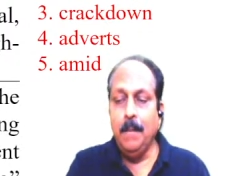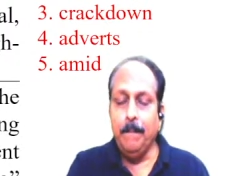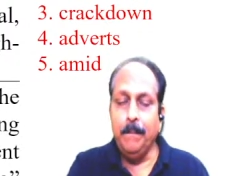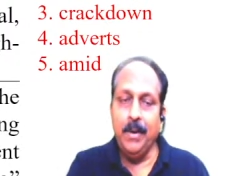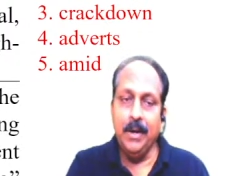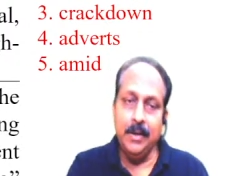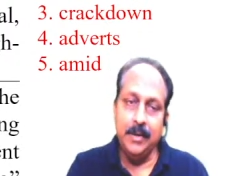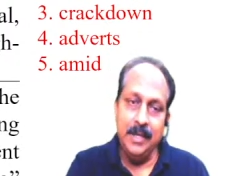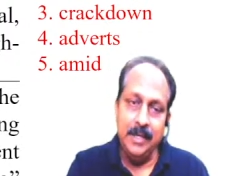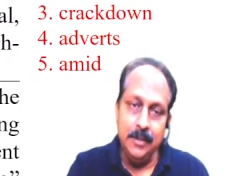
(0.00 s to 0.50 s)

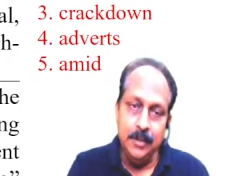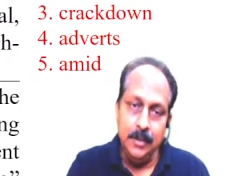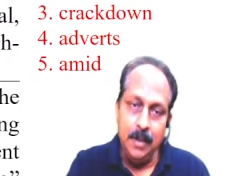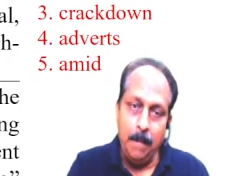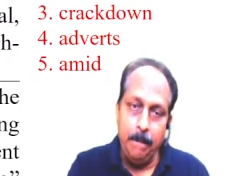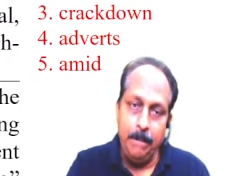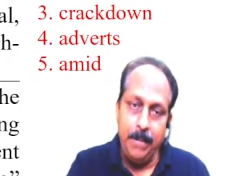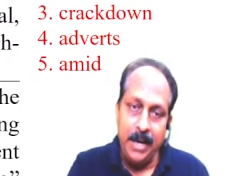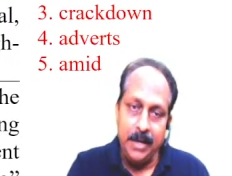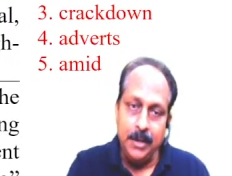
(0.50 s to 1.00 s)
But this is
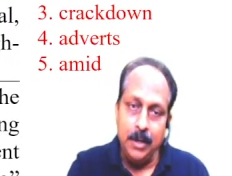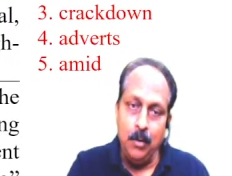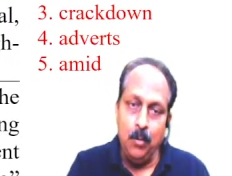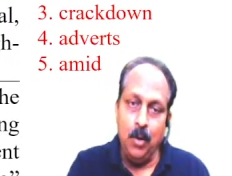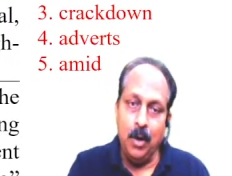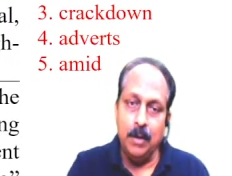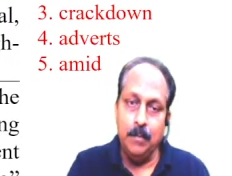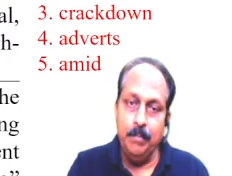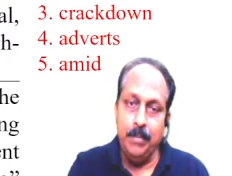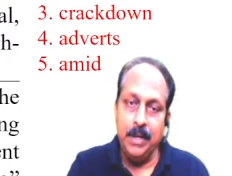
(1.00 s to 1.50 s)
a better
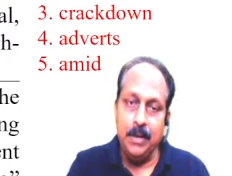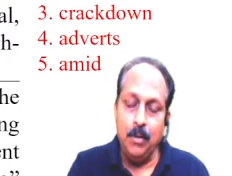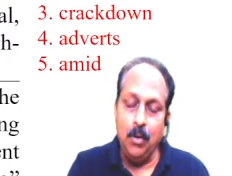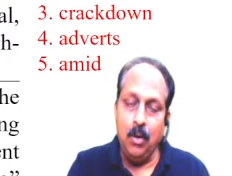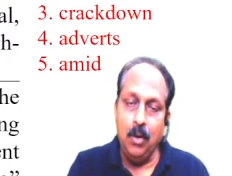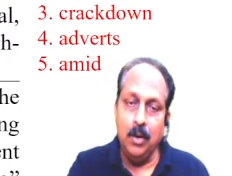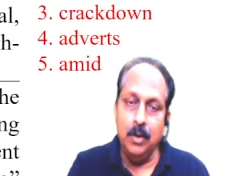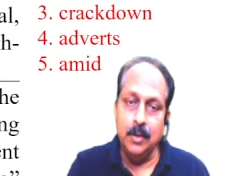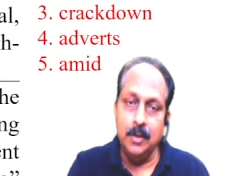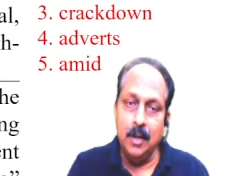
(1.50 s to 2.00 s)
one
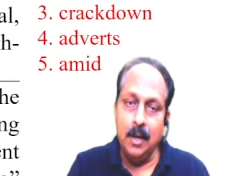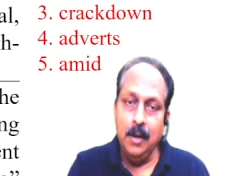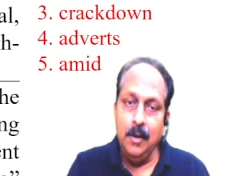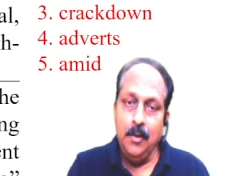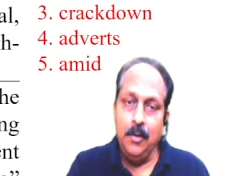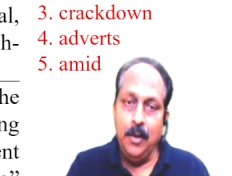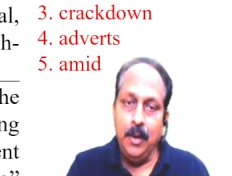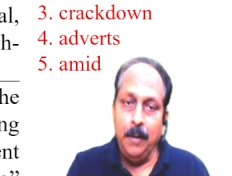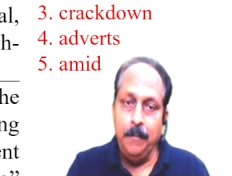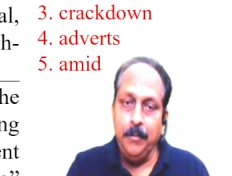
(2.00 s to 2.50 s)
because
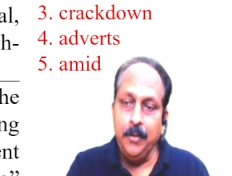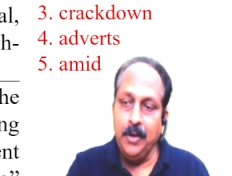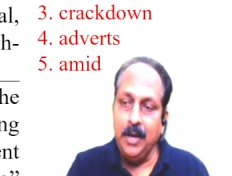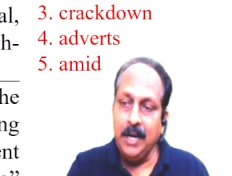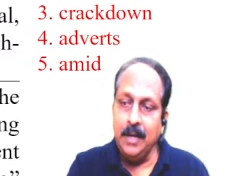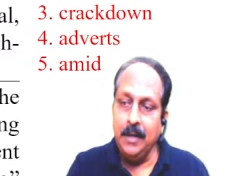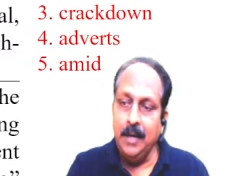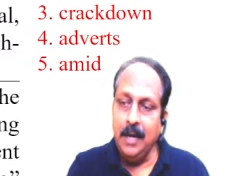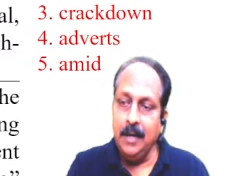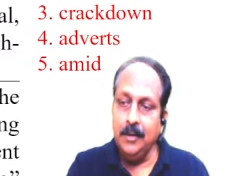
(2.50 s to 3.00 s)
if you
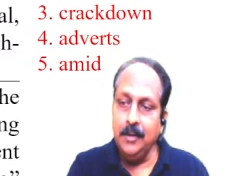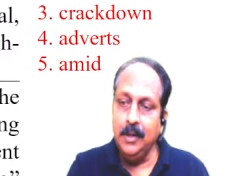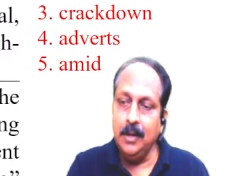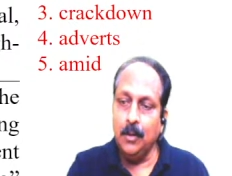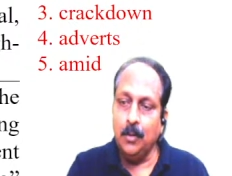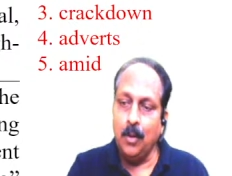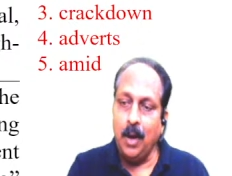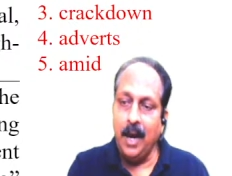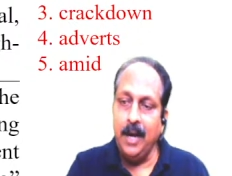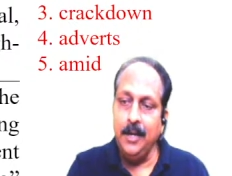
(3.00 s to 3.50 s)
can get the
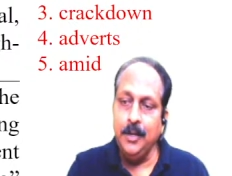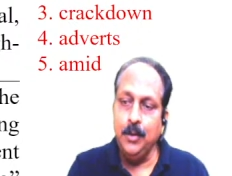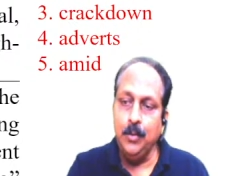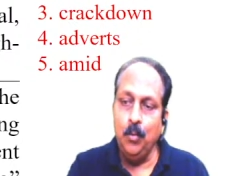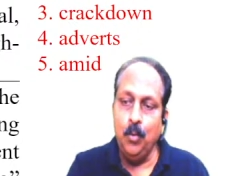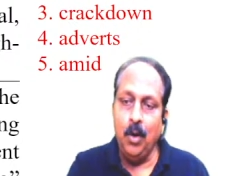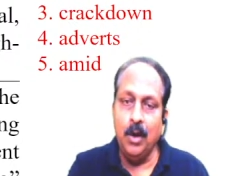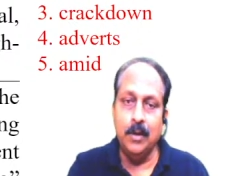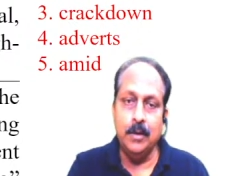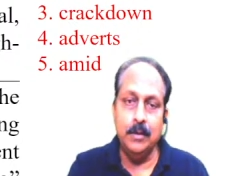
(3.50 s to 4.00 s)
right
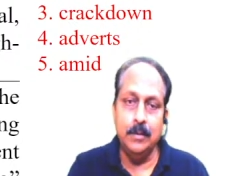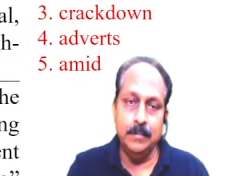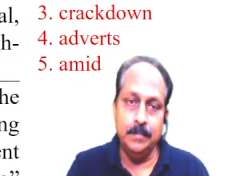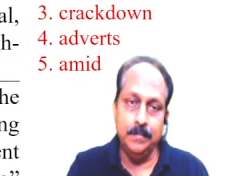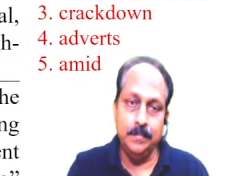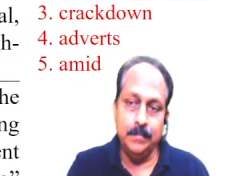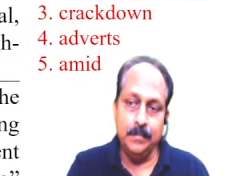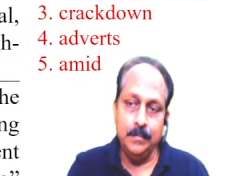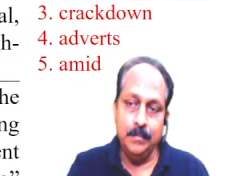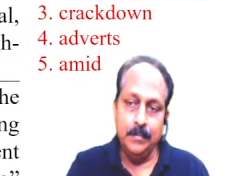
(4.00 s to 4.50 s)
one,
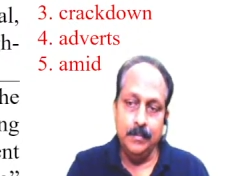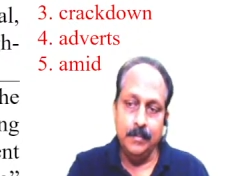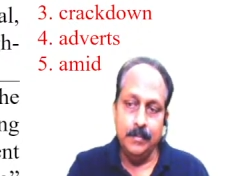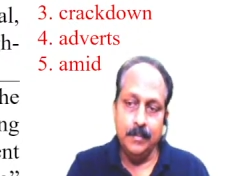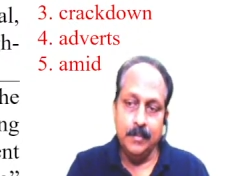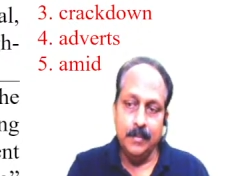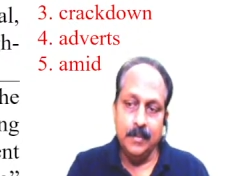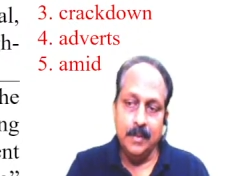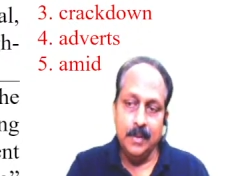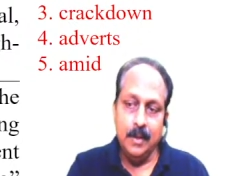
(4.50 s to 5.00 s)

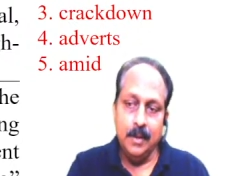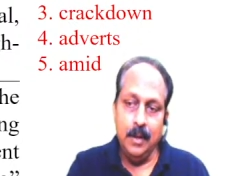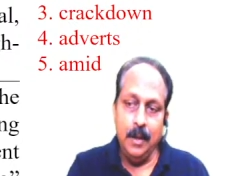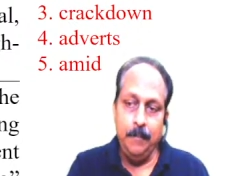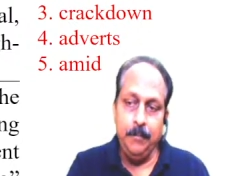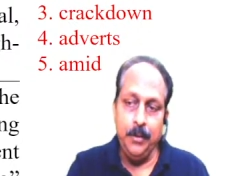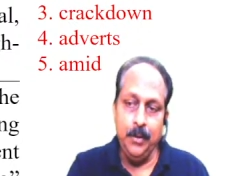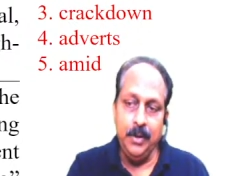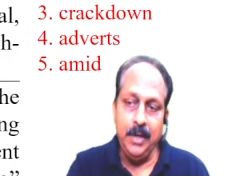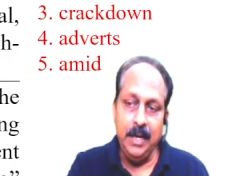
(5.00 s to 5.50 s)

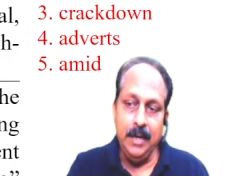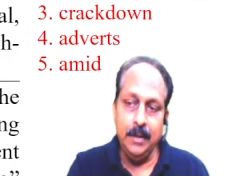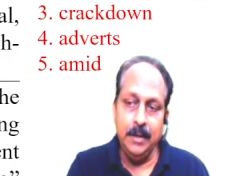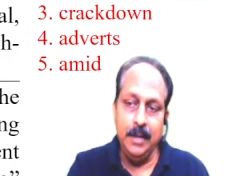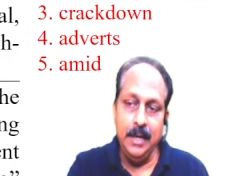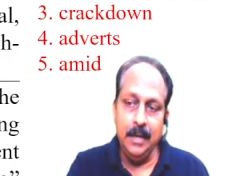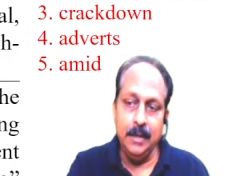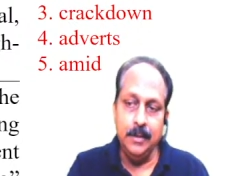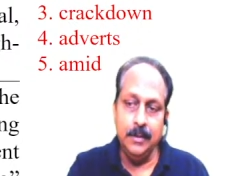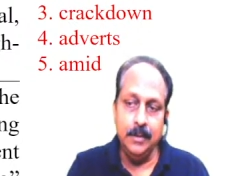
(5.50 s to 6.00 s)
if you can
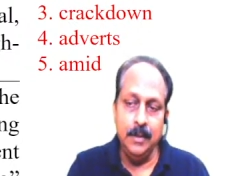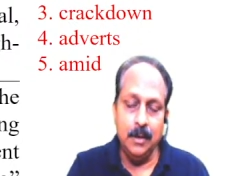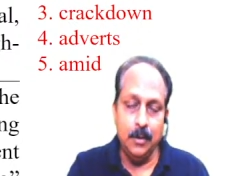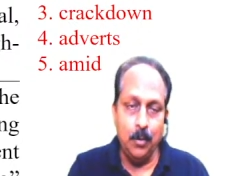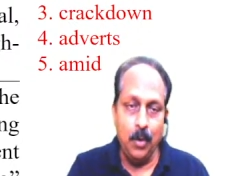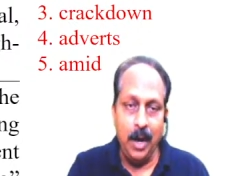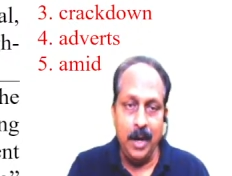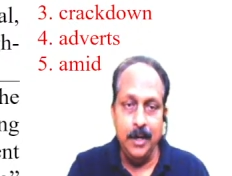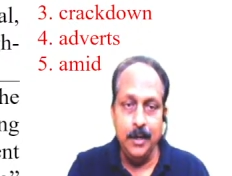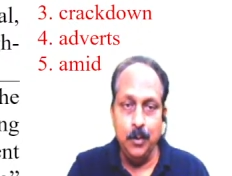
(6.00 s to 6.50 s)
get the
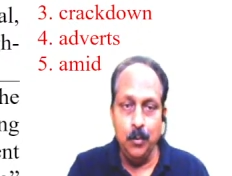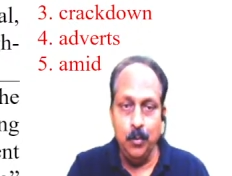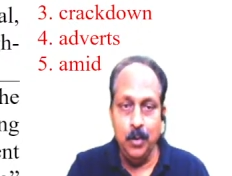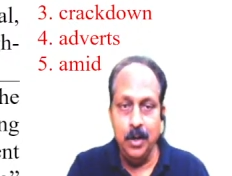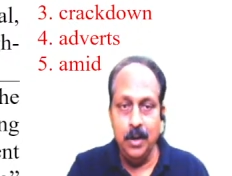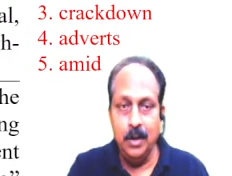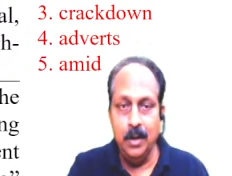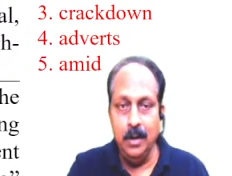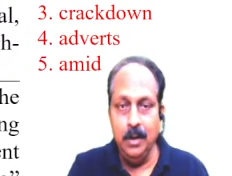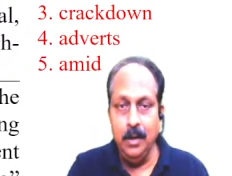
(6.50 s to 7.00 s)
right
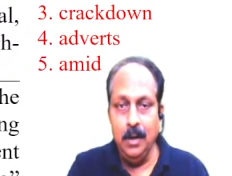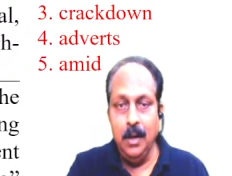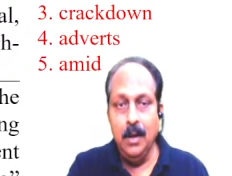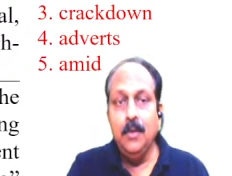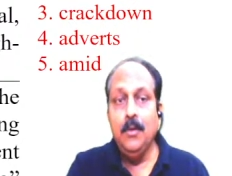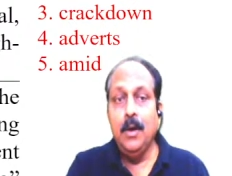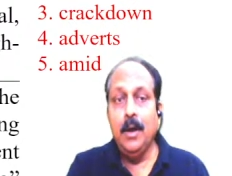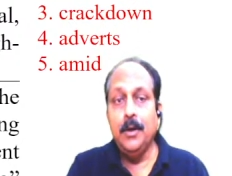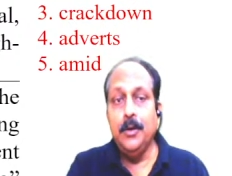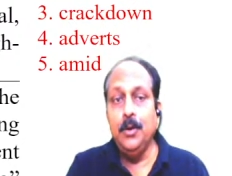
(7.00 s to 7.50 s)
word,
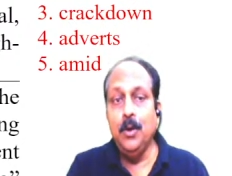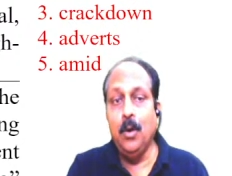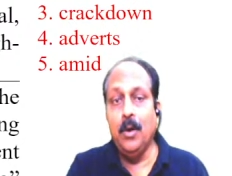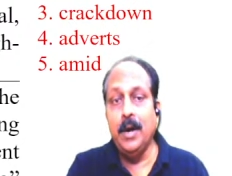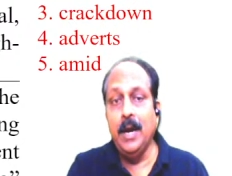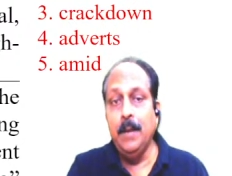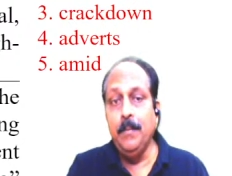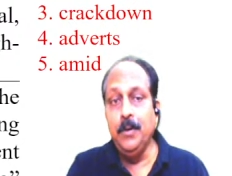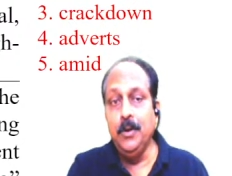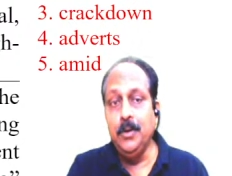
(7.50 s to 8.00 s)
you are
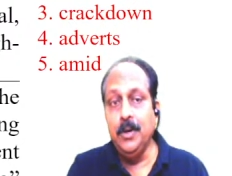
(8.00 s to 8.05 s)
able